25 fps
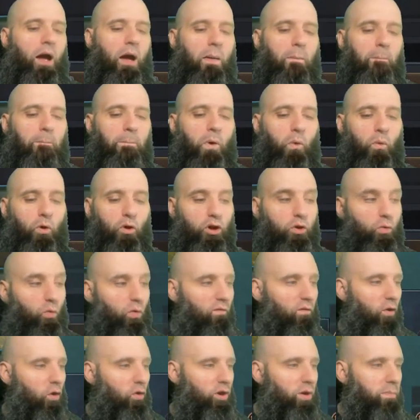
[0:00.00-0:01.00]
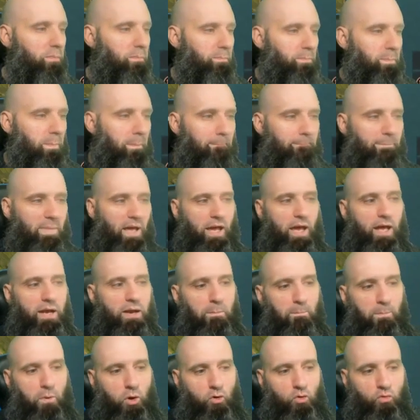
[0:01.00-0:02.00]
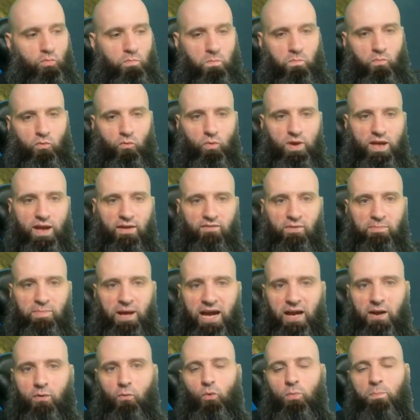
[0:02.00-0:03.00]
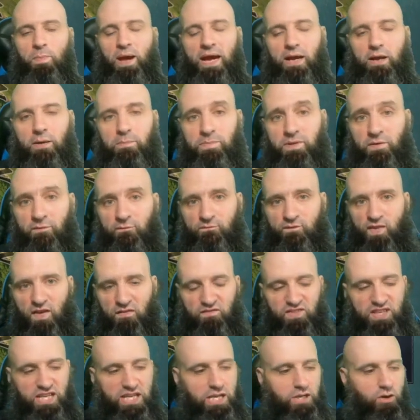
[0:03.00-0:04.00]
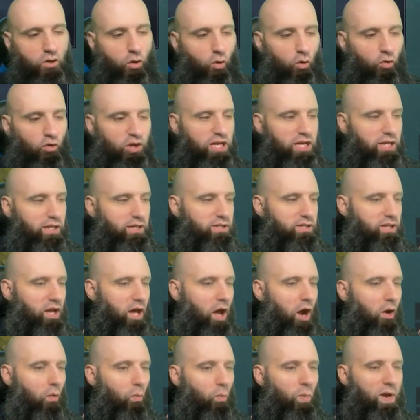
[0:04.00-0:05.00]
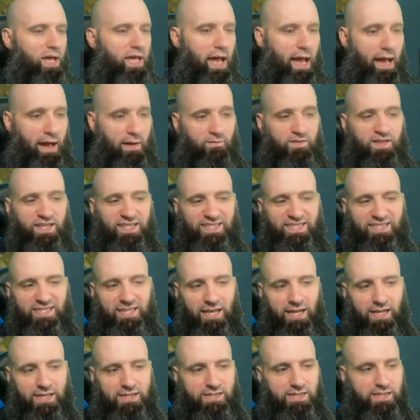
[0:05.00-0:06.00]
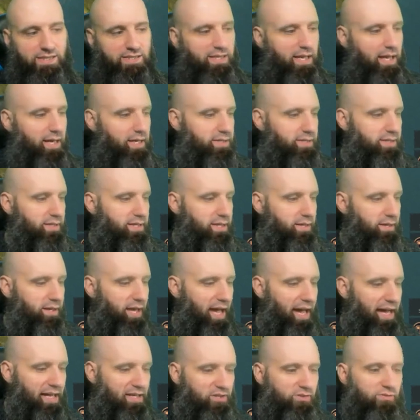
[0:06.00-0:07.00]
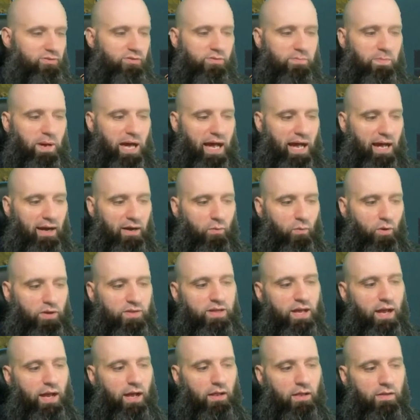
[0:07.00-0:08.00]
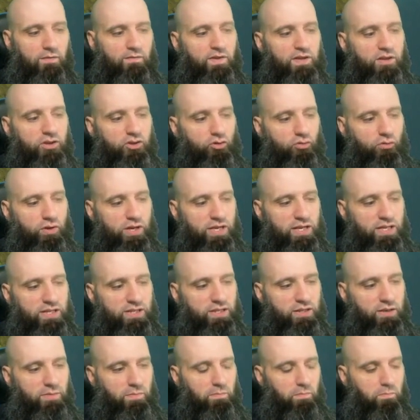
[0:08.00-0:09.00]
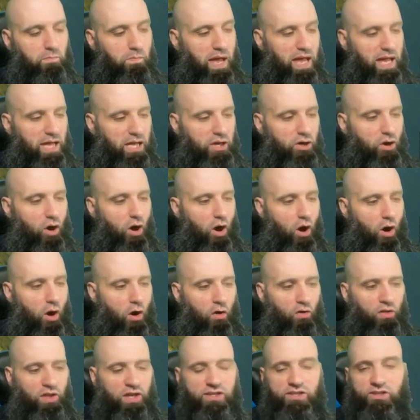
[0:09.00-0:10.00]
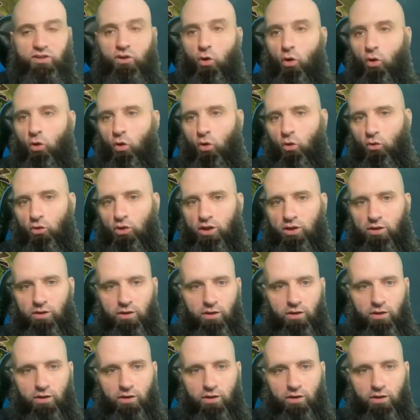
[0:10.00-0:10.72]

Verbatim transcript: But we're going to revoke him, and then boom, we have it back. We're back up to fifteen holdings. We have this sexy, sexy castle back with the elephant trees and making all this gold.